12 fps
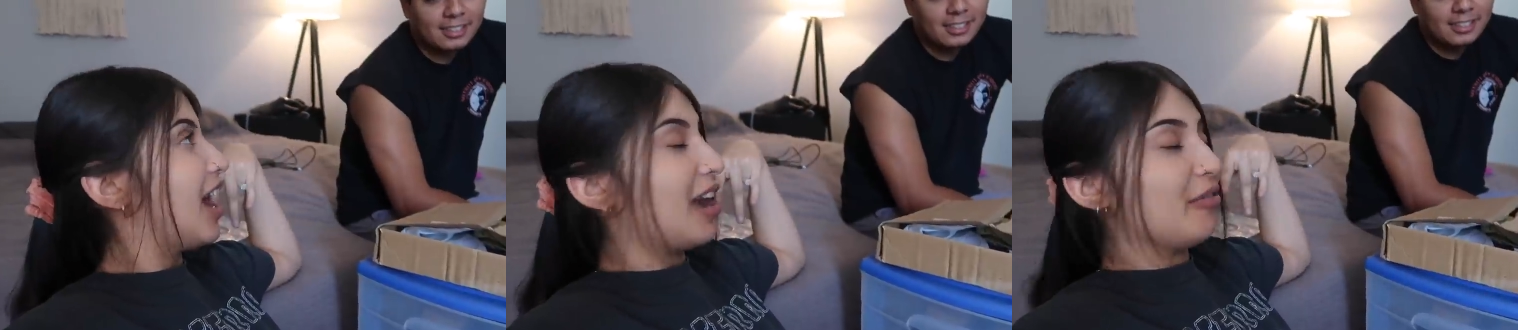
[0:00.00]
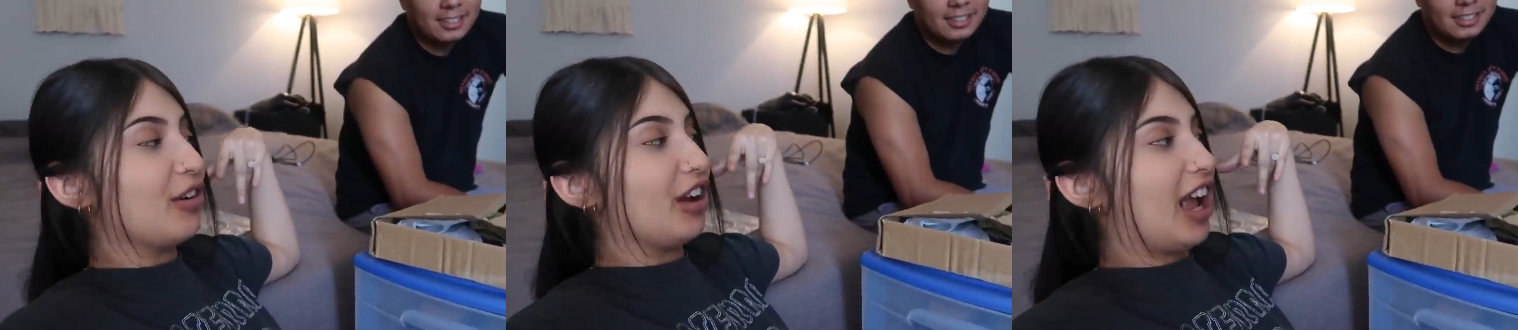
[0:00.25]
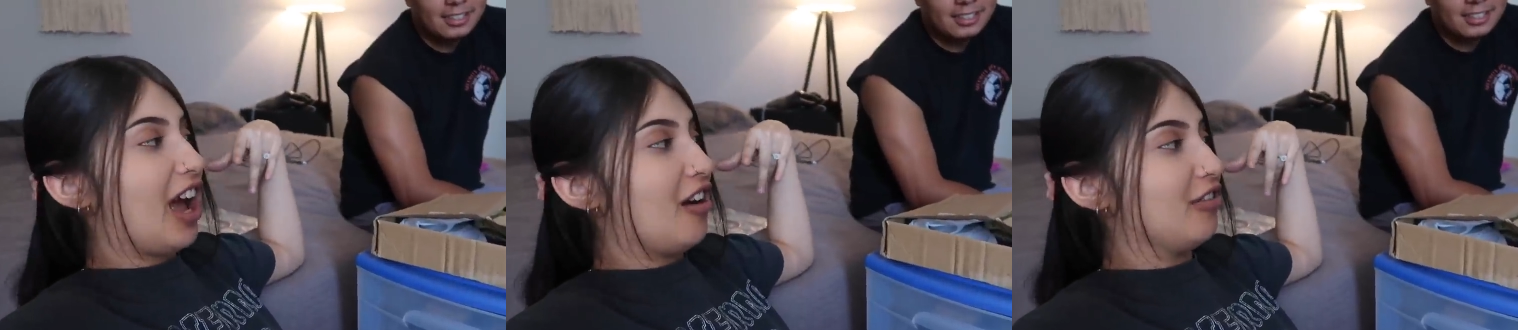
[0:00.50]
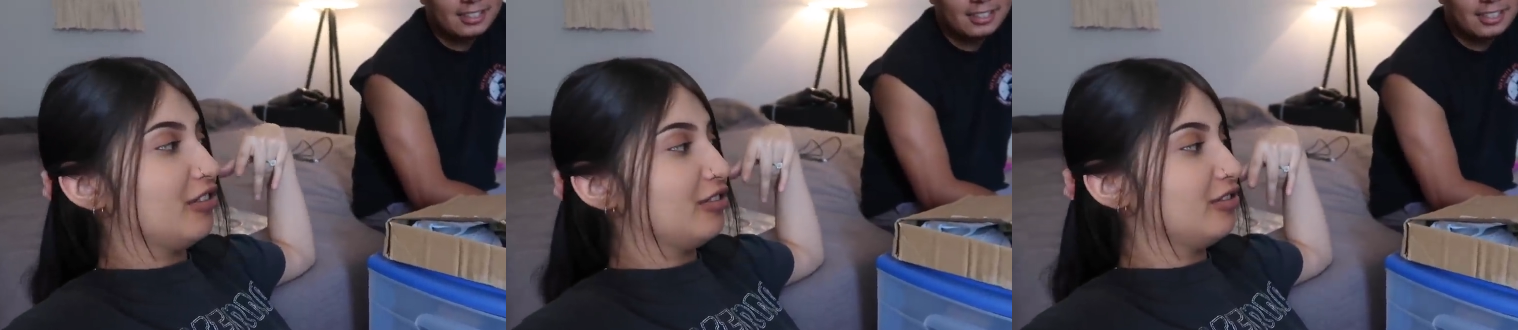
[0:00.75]
Speaker 1: I work
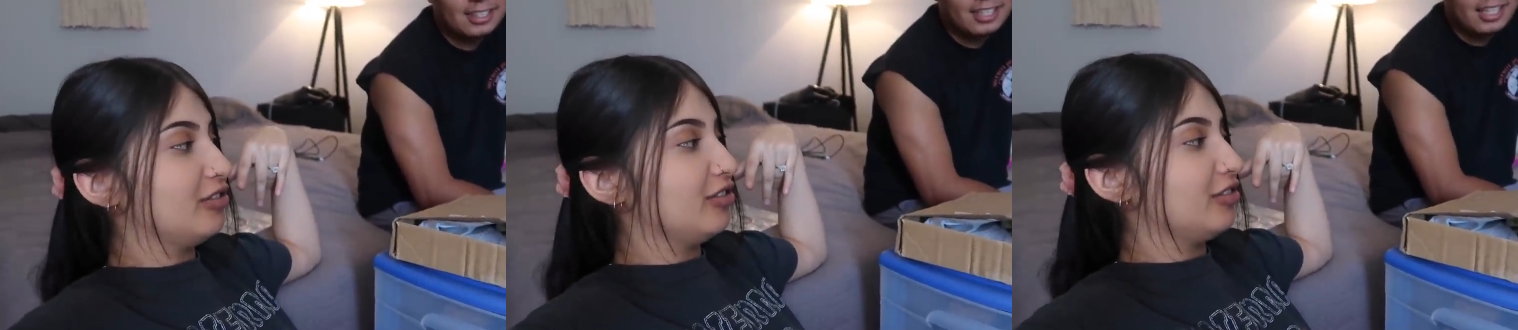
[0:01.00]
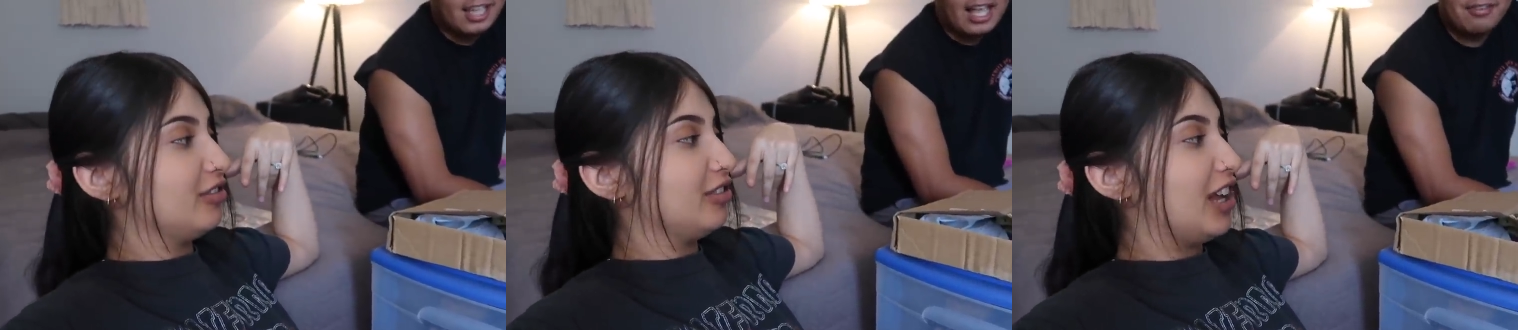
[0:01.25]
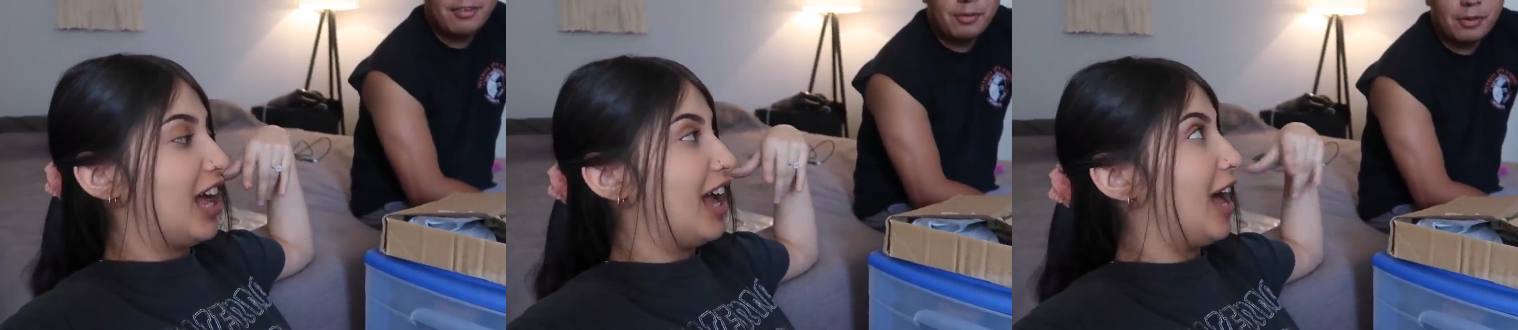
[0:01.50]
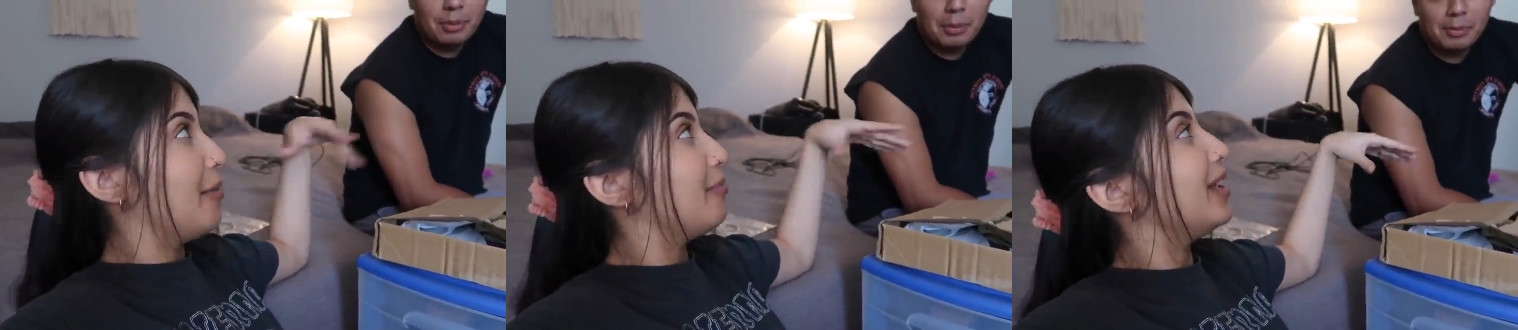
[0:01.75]
out.
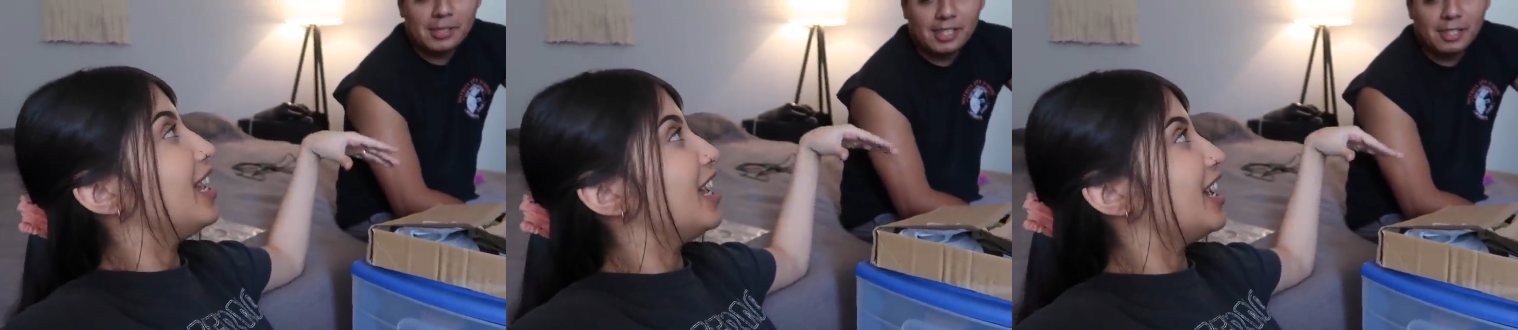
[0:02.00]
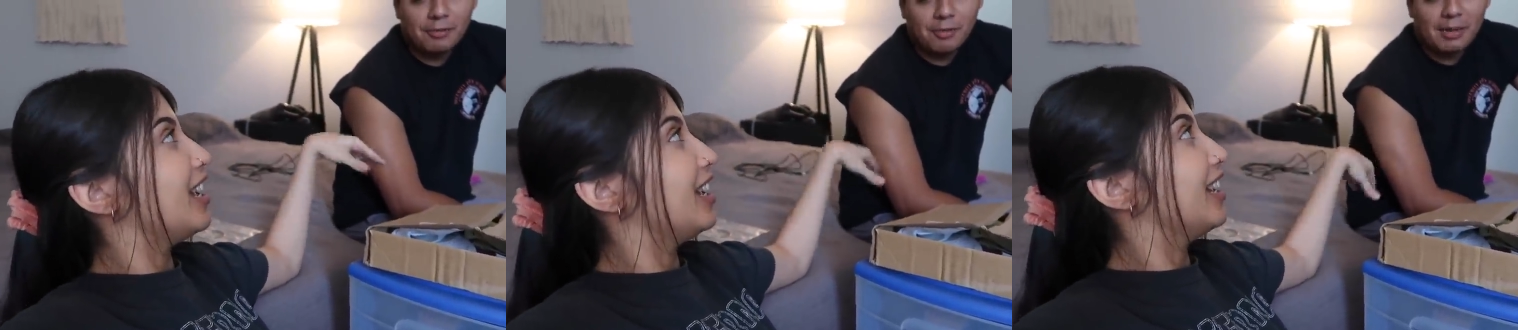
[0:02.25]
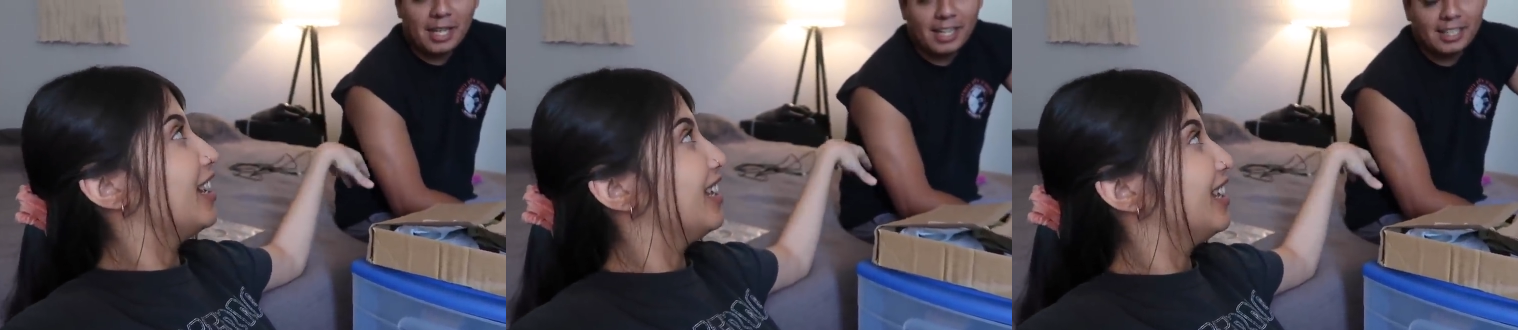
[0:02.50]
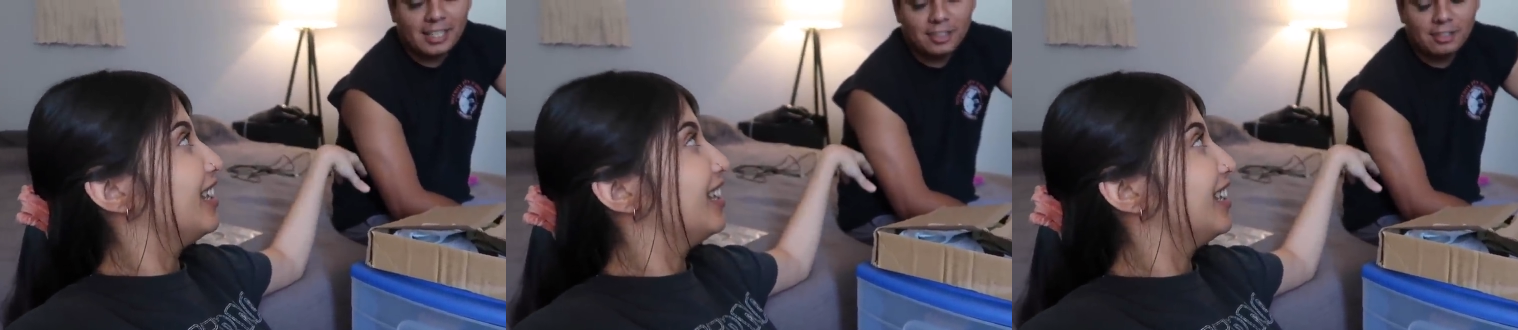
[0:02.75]
Even when I'm people being... see you from
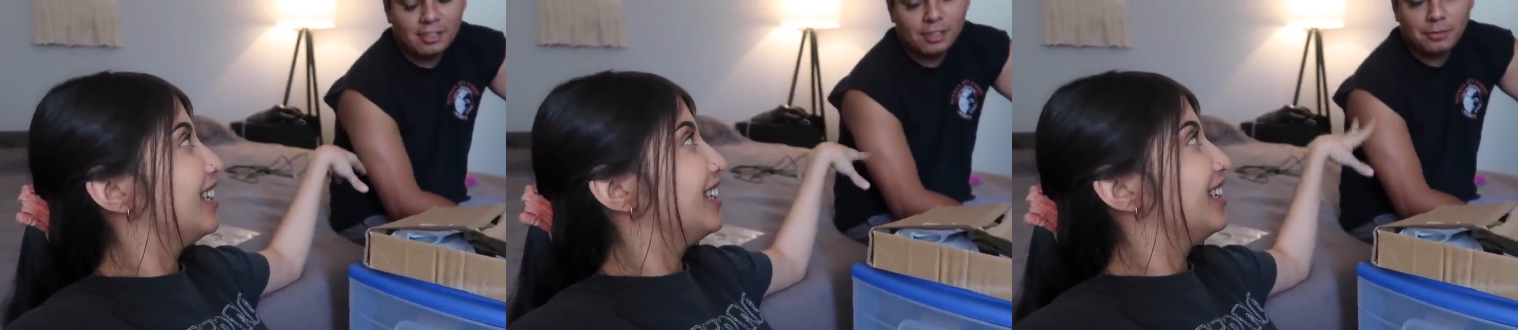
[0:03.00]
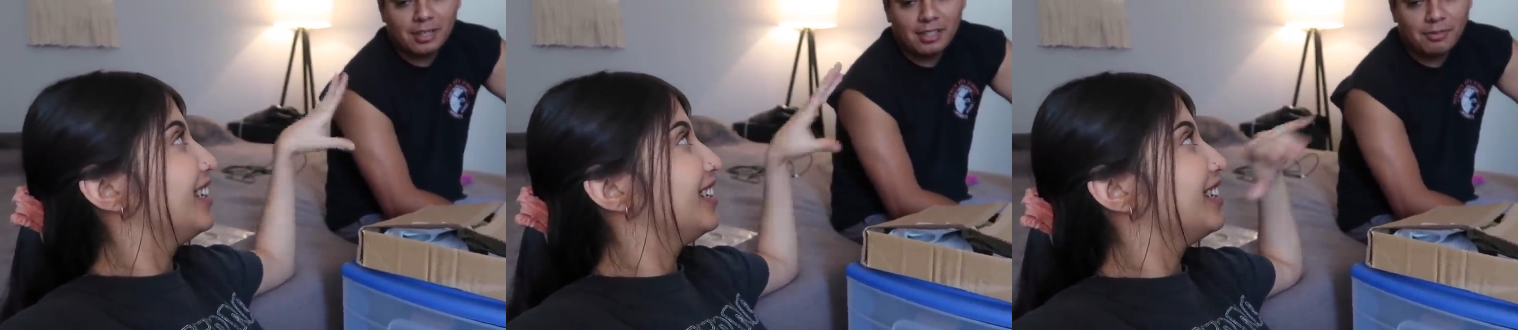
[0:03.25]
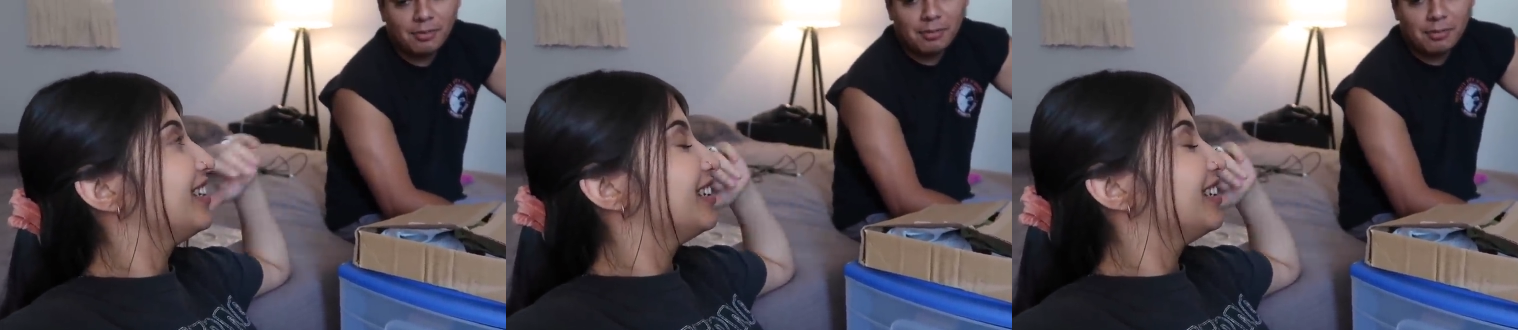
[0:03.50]
behind, like you don't look pregnant